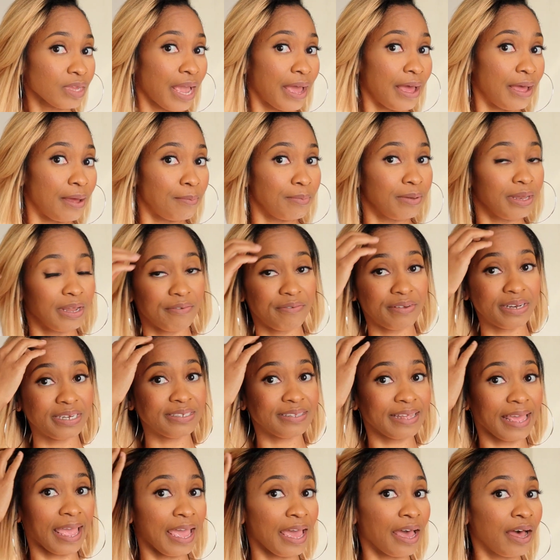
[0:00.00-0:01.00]
I'm loving
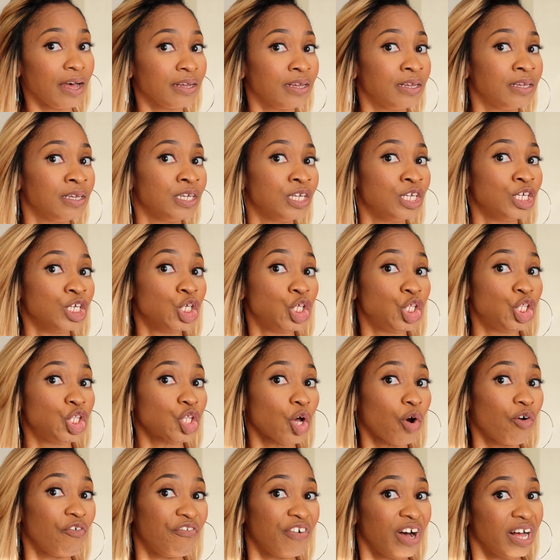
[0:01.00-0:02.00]
this hair.
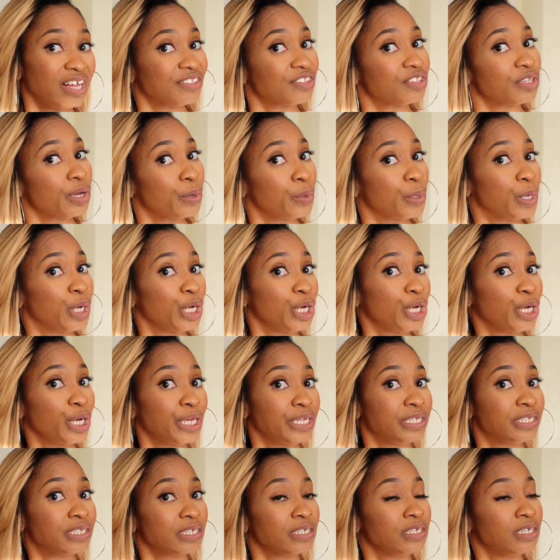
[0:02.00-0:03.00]
So far so
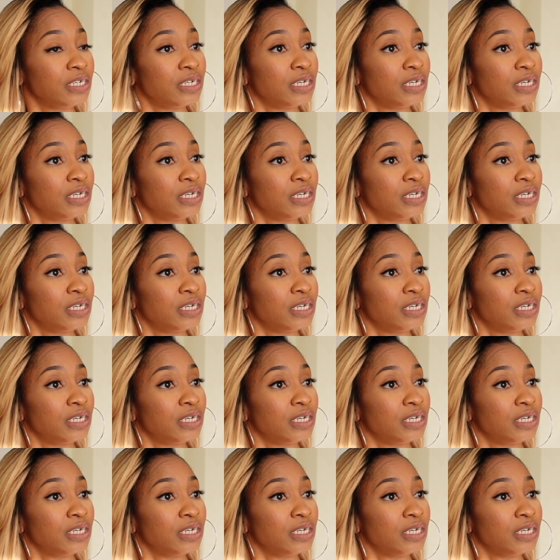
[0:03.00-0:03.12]
good.